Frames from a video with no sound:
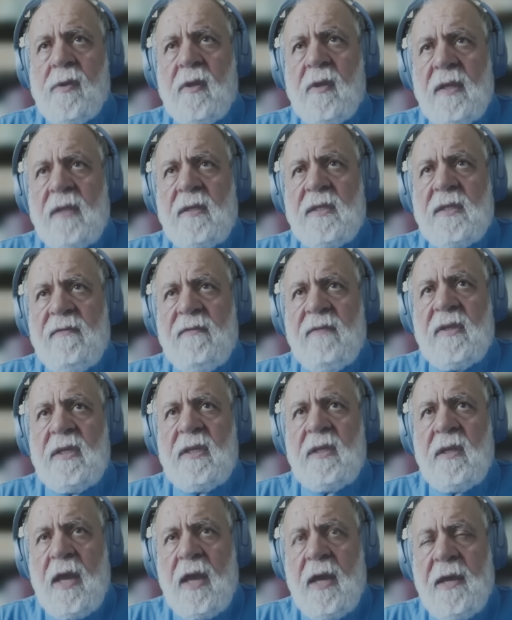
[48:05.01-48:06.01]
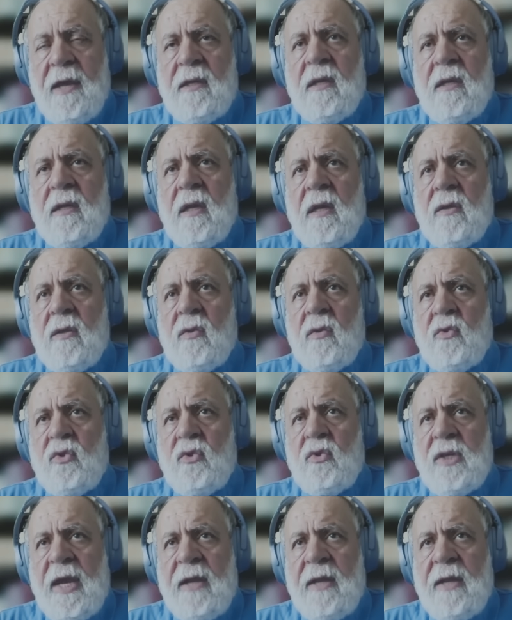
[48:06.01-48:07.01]
4th, 1979
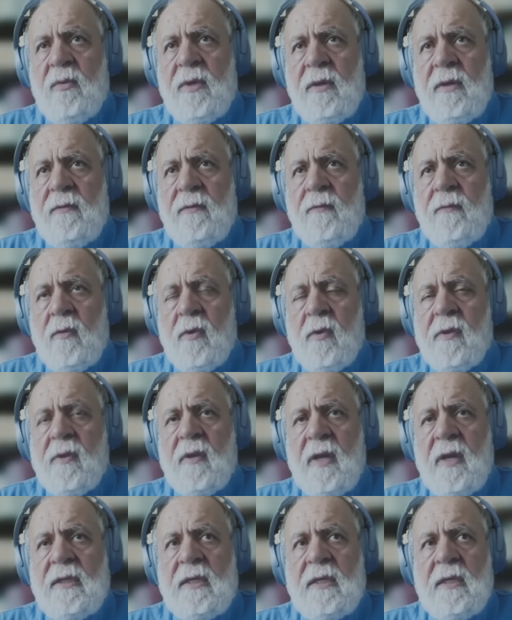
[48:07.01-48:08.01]
to January 4th,